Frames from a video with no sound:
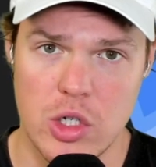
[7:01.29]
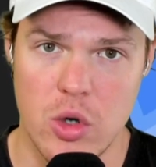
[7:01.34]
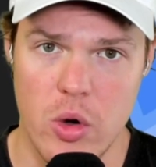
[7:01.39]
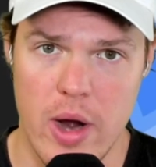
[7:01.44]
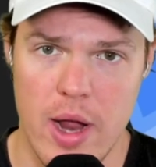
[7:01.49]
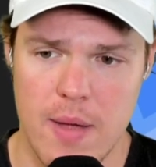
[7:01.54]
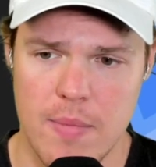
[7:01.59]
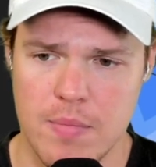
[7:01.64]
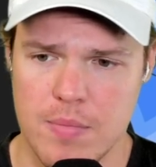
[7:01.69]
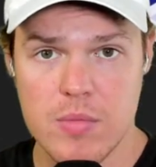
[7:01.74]

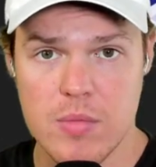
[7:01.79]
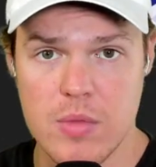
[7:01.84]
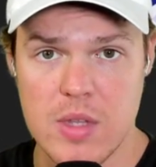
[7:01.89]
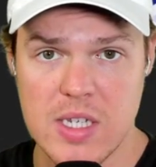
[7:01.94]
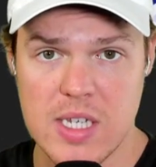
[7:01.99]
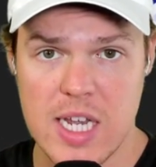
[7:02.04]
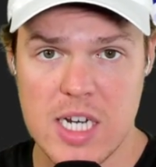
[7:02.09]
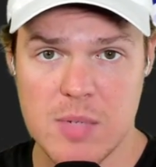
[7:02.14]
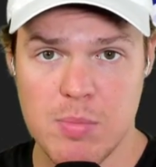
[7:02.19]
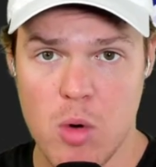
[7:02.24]
app. This
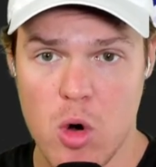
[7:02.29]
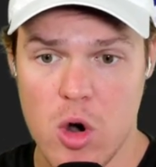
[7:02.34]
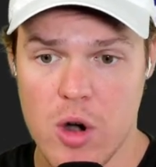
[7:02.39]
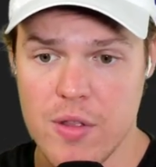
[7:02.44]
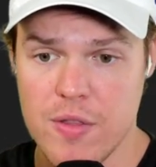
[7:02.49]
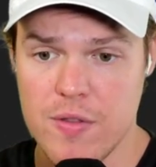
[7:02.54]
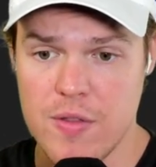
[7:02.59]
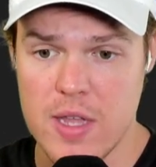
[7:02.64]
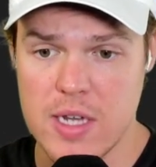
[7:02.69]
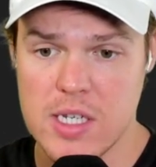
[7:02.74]
next
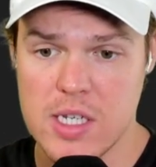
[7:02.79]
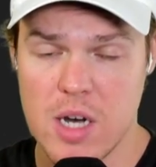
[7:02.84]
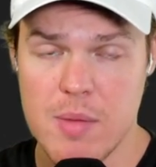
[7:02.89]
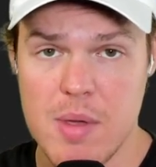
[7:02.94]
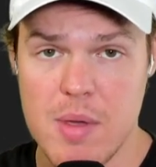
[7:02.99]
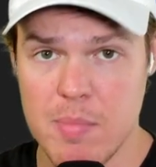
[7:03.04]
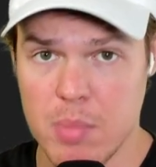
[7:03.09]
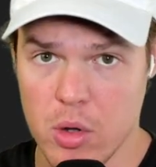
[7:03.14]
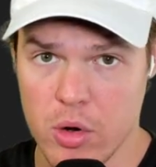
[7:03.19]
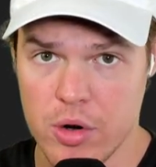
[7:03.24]
part, this is going to be
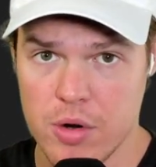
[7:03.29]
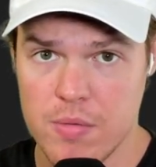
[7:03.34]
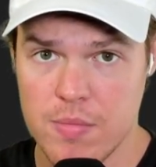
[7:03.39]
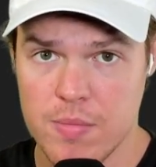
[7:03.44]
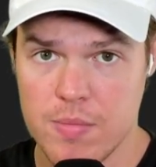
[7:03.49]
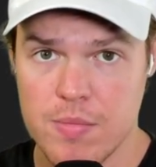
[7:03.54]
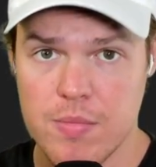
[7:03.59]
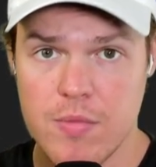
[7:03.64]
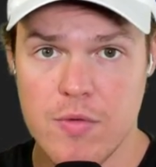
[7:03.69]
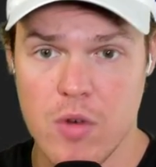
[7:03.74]
blurred
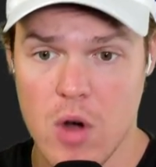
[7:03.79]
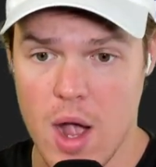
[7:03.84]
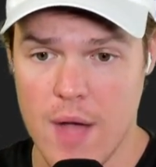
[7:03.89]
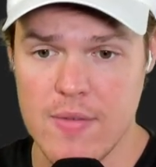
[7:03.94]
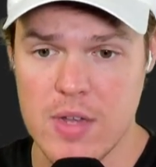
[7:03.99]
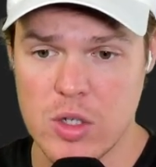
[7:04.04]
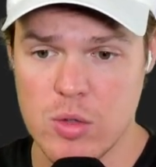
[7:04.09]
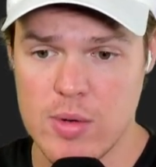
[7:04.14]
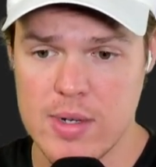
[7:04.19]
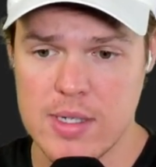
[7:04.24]
for
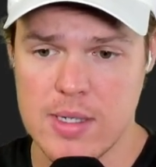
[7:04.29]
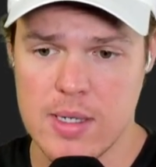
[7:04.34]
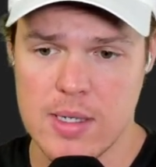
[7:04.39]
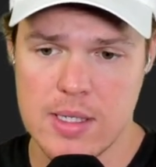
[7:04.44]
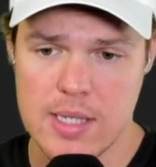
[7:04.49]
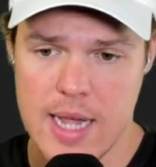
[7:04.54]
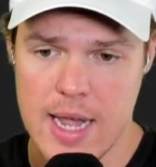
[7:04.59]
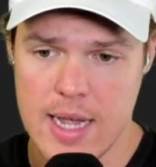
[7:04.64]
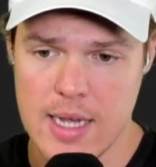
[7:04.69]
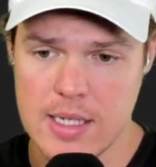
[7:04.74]
obvious reasons
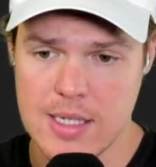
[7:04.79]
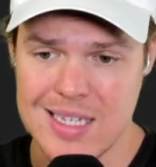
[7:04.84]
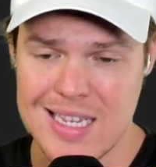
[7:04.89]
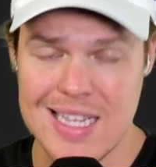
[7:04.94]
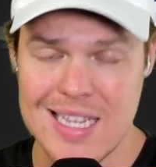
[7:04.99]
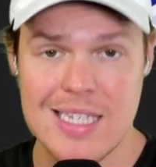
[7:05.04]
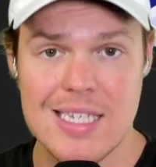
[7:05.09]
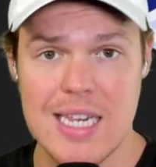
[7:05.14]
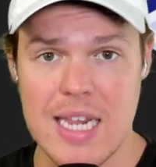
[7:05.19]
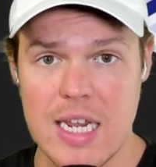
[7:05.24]
as
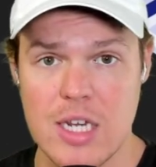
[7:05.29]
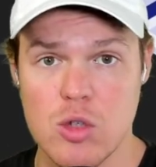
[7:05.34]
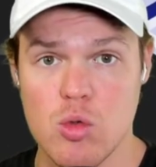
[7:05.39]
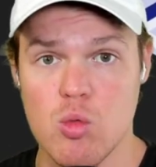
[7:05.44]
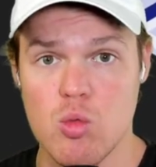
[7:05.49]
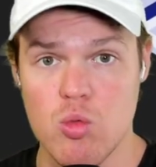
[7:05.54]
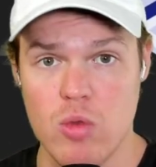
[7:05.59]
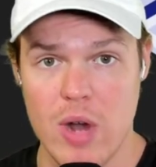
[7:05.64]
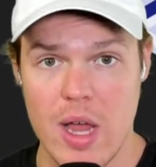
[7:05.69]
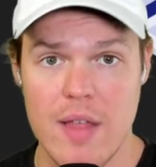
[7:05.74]
this is
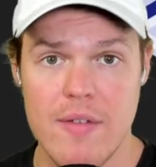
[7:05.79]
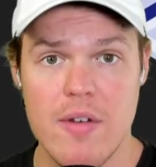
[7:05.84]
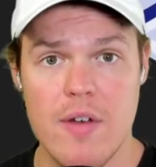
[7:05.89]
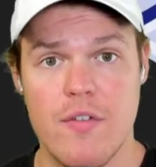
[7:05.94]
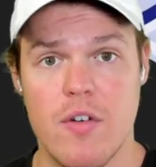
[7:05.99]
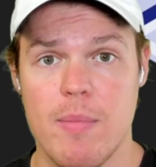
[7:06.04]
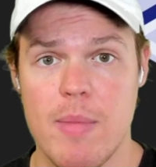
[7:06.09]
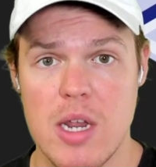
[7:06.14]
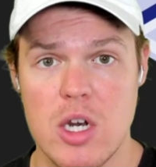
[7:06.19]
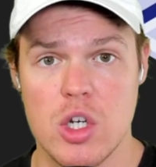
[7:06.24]
relevant
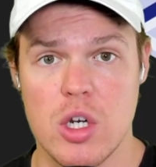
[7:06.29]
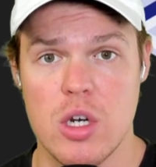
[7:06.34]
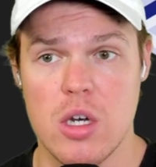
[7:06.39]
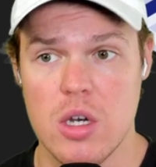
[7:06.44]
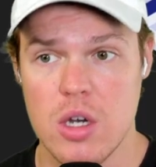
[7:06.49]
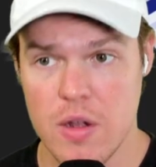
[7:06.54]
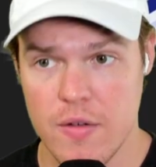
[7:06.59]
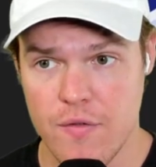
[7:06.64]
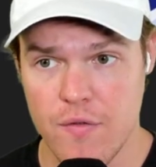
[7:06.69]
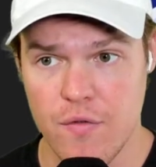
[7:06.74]
information
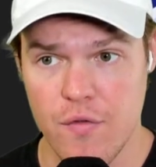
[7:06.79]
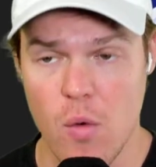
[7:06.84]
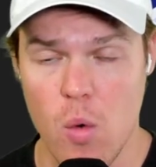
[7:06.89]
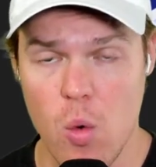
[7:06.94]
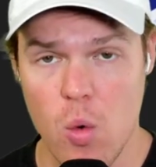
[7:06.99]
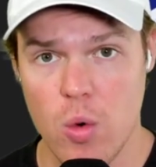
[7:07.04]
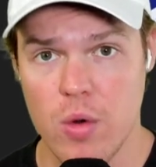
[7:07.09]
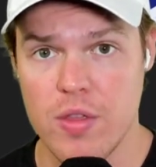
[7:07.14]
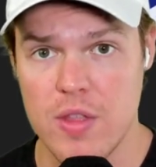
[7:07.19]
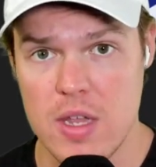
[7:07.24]

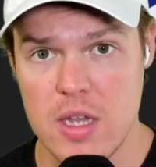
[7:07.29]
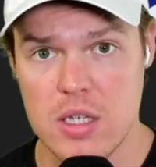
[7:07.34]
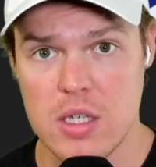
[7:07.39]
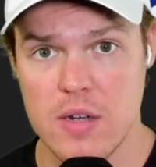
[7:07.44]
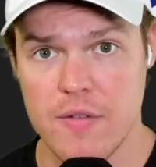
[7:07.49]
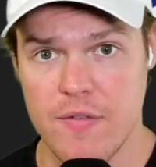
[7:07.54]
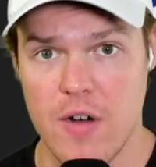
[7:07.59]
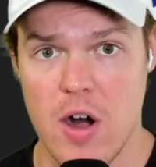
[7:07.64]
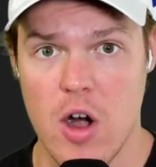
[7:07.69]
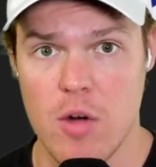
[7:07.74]
for this
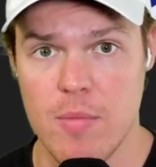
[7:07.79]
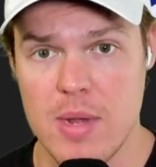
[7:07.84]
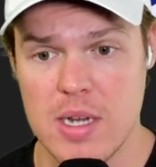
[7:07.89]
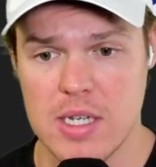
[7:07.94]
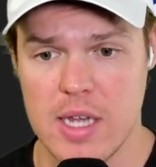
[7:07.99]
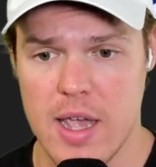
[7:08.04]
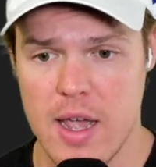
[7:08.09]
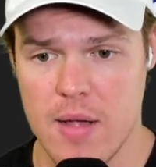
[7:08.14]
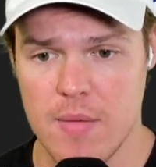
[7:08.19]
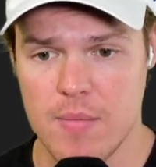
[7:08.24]
Firebase
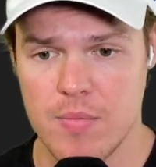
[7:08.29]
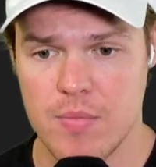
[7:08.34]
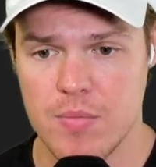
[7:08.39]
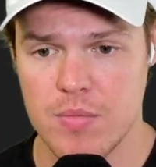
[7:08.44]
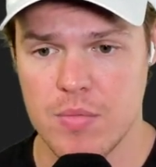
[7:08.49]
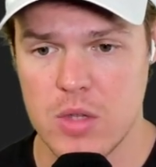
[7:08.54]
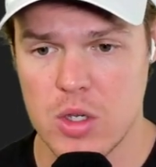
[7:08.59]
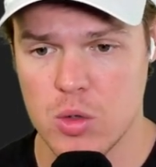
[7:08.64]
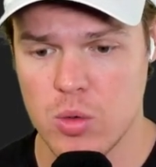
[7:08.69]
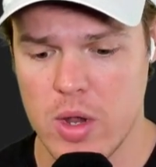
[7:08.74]
app.
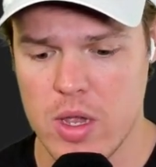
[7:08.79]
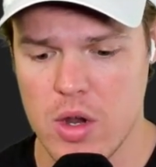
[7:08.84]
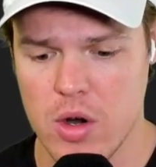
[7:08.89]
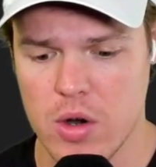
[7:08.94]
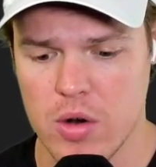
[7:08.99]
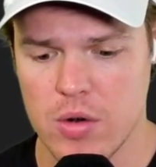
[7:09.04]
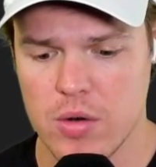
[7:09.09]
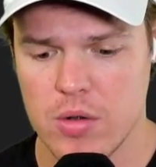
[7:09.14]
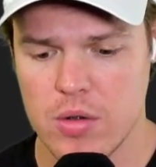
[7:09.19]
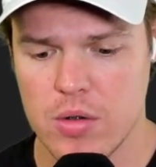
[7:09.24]
This right
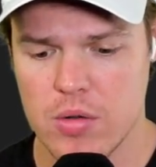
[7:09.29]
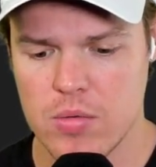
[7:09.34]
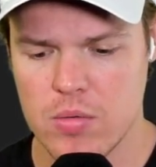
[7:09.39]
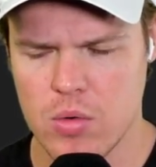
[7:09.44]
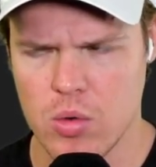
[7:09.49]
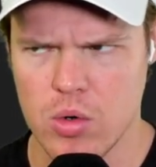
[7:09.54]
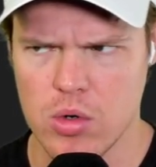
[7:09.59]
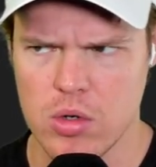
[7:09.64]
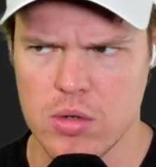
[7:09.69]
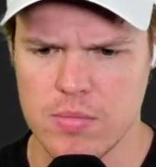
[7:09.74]
here.
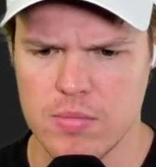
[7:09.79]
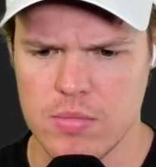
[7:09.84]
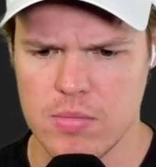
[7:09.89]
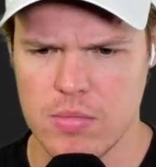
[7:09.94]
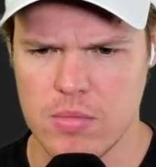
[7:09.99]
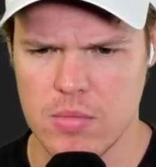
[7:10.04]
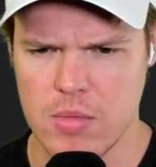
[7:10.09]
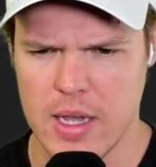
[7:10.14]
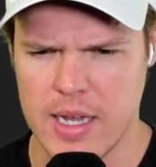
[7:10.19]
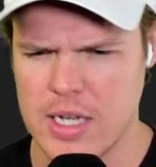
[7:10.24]
Or
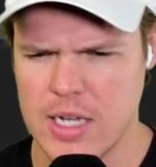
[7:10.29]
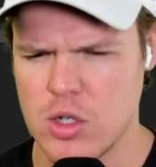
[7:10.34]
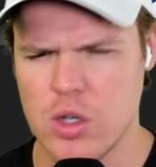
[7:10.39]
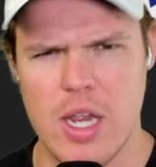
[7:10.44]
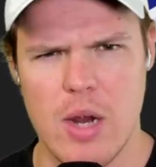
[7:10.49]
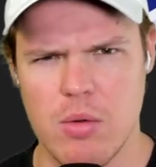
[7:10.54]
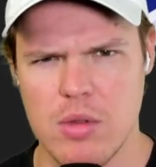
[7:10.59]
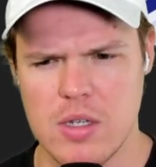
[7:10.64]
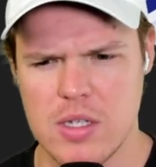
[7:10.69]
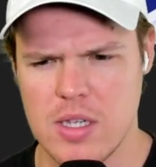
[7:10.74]
I guess you
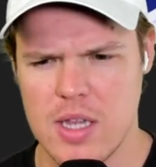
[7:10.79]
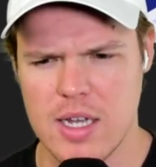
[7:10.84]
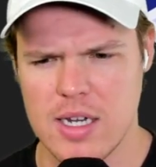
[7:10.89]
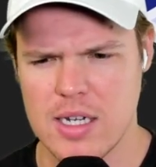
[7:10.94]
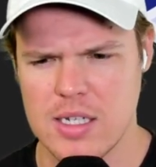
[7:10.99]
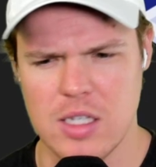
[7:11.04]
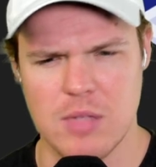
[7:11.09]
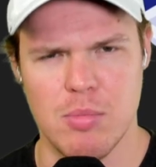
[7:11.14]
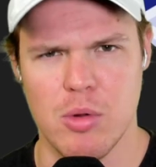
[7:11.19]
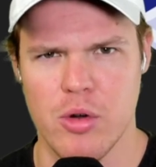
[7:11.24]
can't really see that because
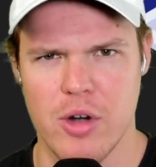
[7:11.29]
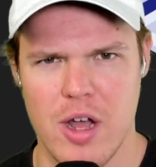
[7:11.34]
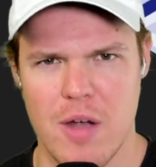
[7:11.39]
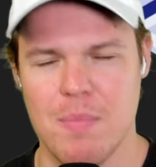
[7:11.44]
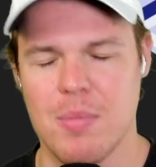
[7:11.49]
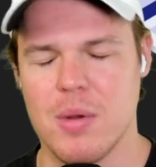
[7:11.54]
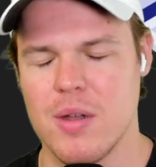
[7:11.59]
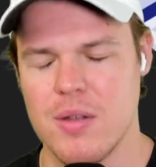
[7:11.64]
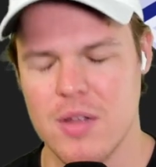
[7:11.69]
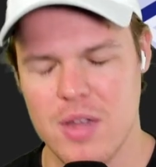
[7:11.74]
it's blurred out,
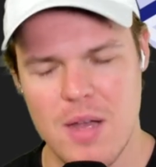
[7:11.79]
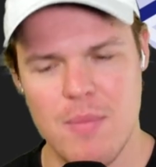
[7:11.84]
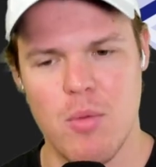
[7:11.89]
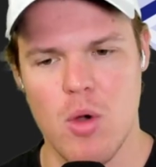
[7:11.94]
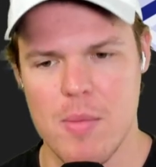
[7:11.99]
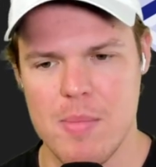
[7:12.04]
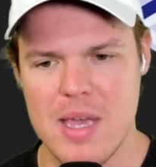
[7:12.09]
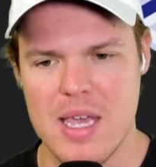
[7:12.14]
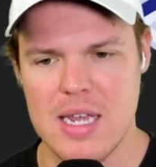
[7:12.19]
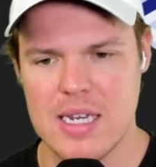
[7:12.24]
but point
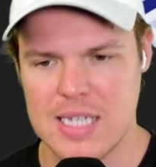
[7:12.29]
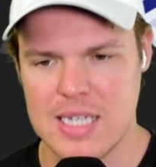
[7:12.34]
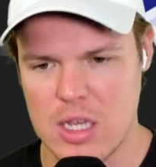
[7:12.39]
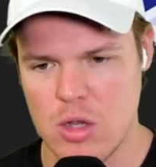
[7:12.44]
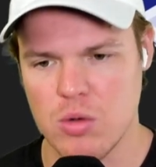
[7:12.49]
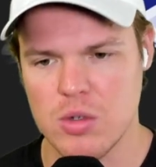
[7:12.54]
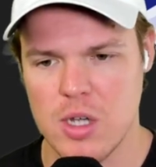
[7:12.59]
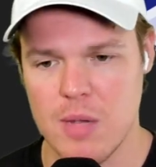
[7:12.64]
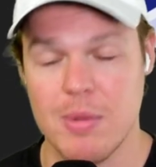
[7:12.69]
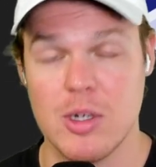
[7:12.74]
being is that you'll
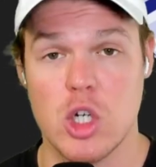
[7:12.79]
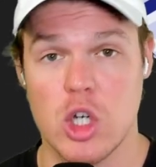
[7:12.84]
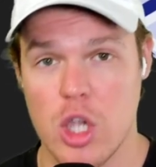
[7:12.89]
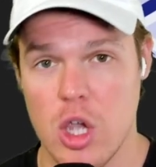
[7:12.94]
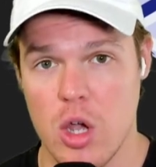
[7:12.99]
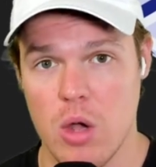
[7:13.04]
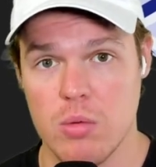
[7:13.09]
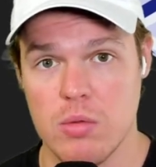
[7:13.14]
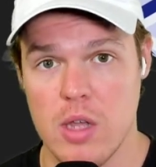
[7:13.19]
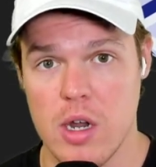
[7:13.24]
see a bunch of
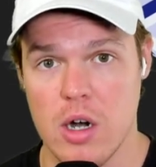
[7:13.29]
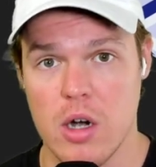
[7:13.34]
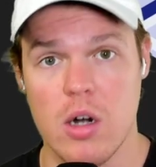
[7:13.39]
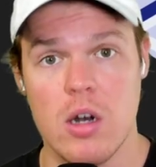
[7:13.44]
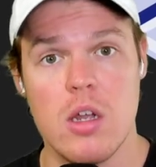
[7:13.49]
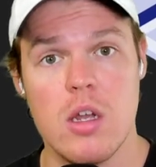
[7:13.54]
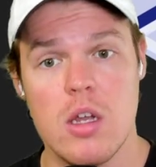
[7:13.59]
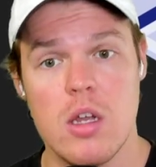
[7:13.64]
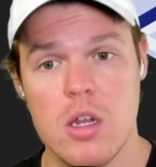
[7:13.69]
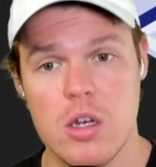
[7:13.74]
code there
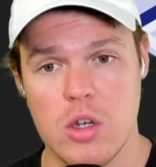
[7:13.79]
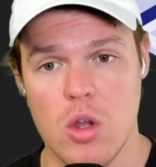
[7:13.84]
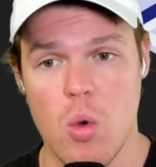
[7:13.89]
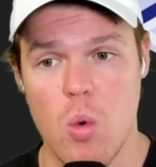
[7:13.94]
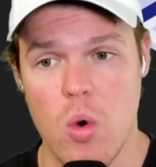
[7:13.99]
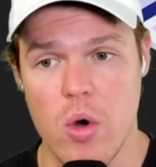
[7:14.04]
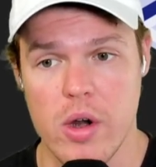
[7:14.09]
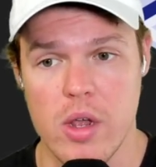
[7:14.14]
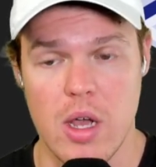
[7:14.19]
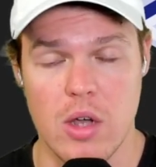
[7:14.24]
don't
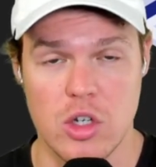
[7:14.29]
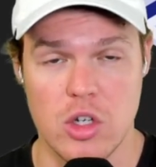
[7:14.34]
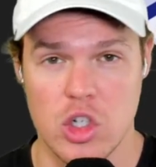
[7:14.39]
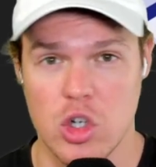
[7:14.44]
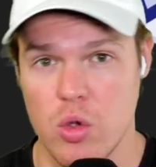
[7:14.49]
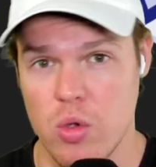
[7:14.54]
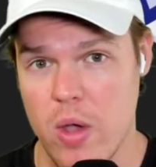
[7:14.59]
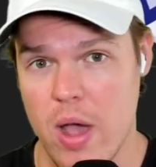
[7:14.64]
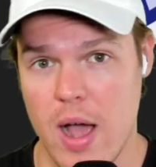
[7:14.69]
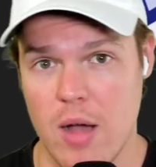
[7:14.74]
worry, I'll show
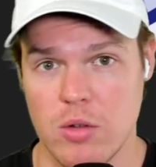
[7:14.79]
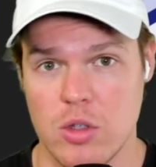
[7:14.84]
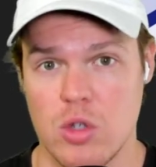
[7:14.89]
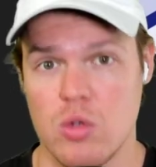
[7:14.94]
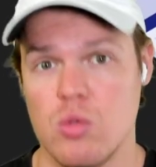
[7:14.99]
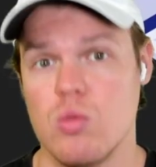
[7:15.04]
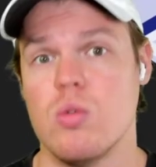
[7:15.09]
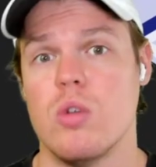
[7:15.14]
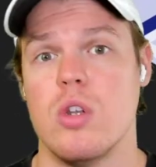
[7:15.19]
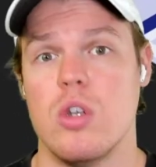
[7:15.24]
you how
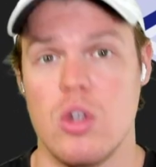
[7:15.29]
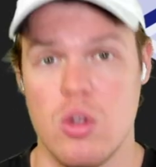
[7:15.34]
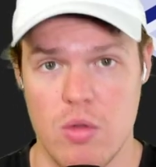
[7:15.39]
to do